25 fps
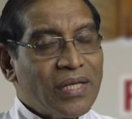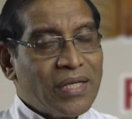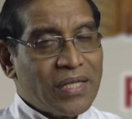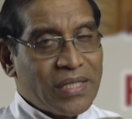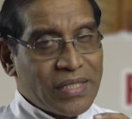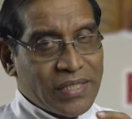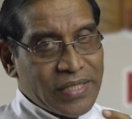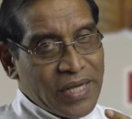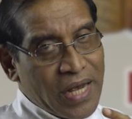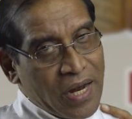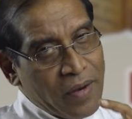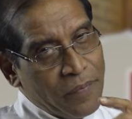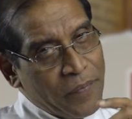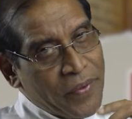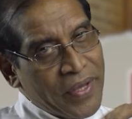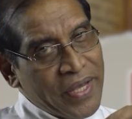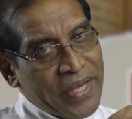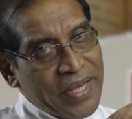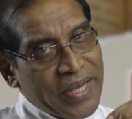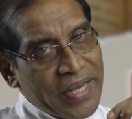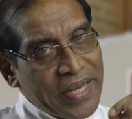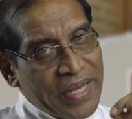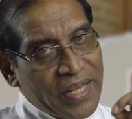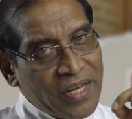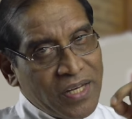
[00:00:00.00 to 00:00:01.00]
shall
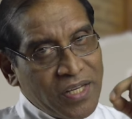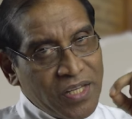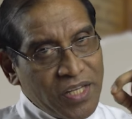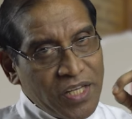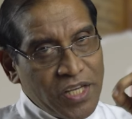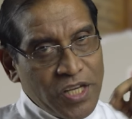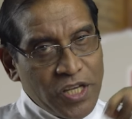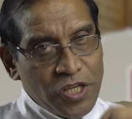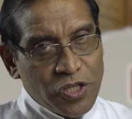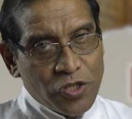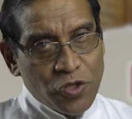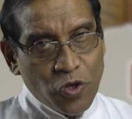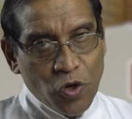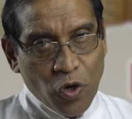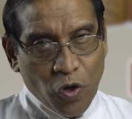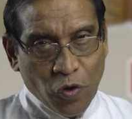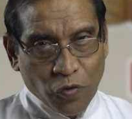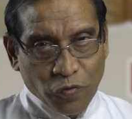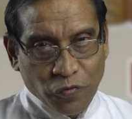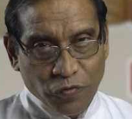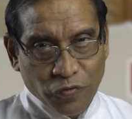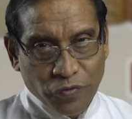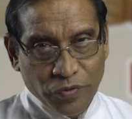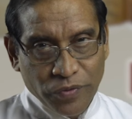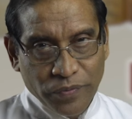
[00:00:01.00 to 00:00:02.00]
be in each
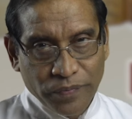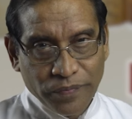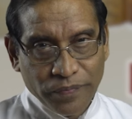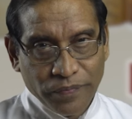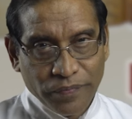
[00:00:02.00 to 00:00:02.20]
loaf.